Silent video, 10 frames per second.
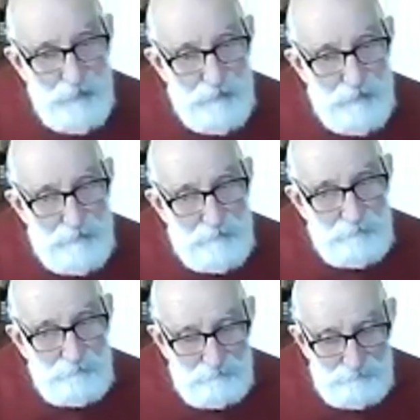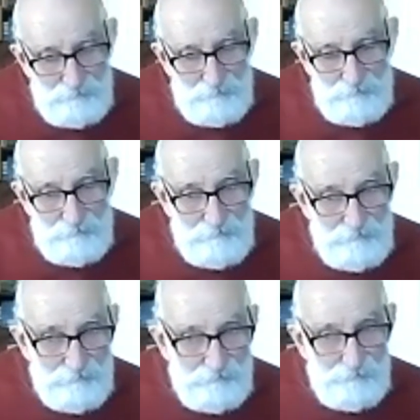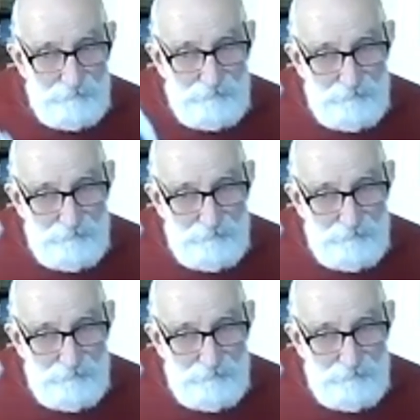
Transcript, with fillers: there was the first